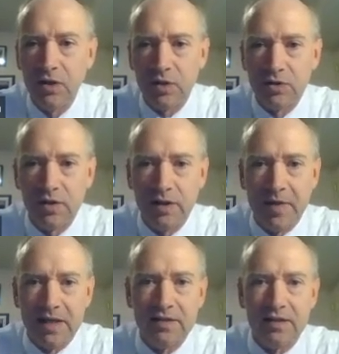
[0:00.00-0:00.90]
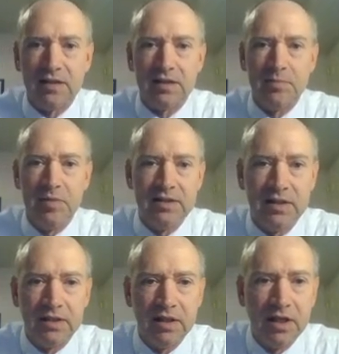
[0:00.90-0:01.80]
which really makes this
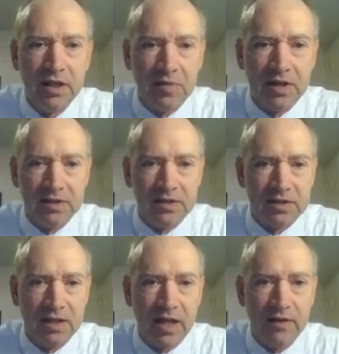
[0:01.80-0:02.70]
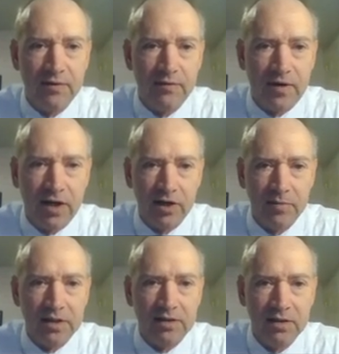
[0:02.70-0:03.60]
explicit, because this life
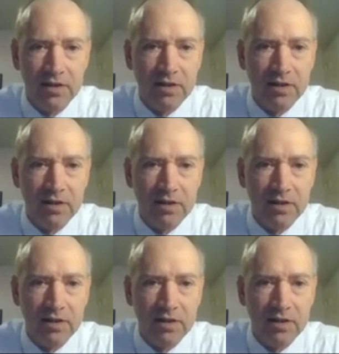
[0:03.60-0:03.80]
environment